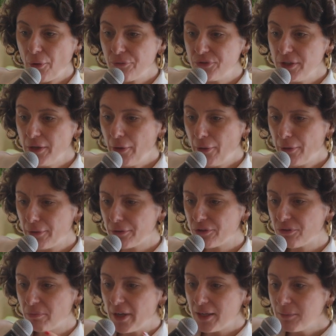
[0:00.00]
of the
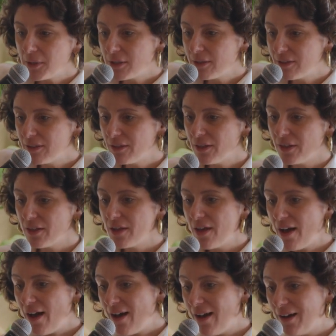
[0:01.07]
Earth, maybe,
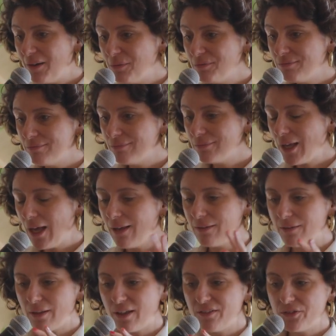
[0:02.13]

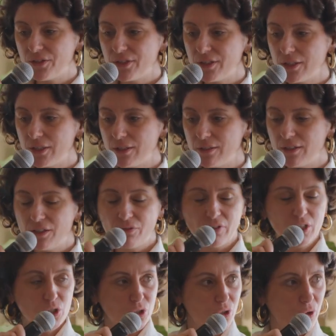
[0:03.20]
and then the
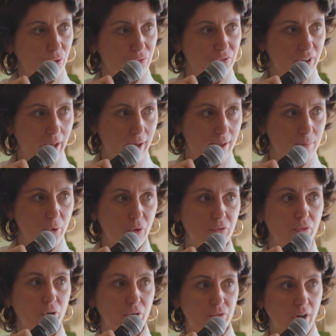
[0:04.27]
invention of time,
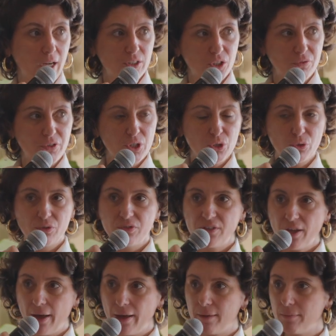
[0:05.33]
of artificial
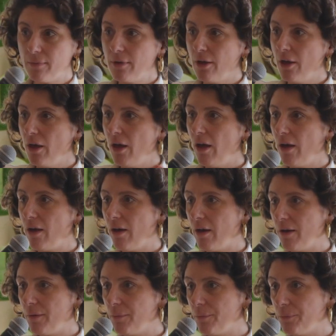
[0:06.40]
time,
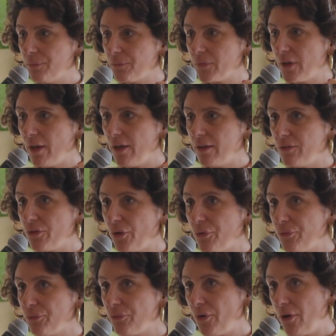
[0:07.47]
and
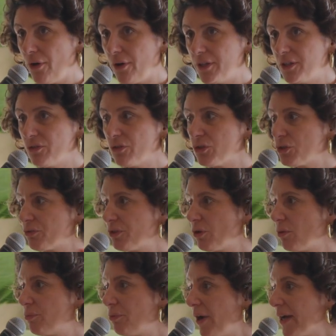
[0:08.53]
of
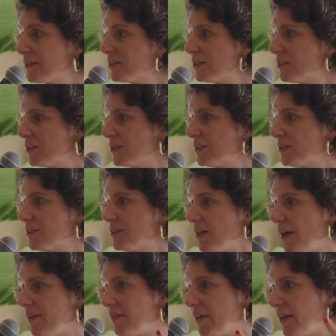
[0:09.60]
industrial practices,
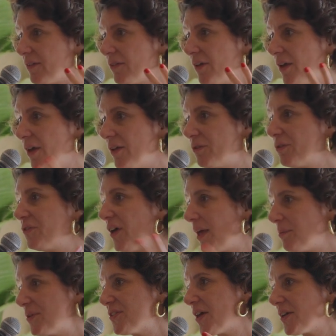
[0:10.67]
and then the
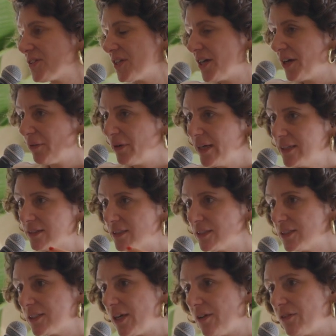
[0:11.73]
time is
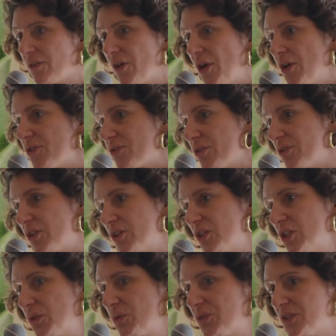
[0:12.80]
accelerating, and
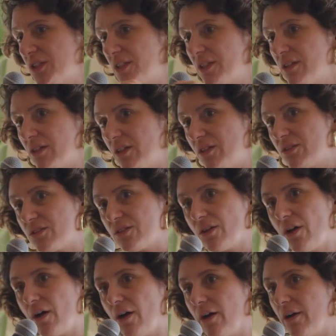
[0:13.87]
suddenly you see it's
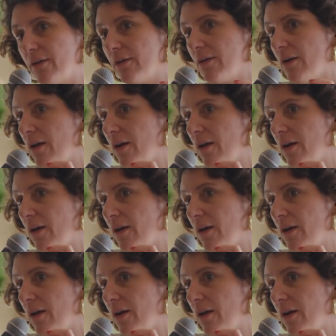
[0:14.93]
there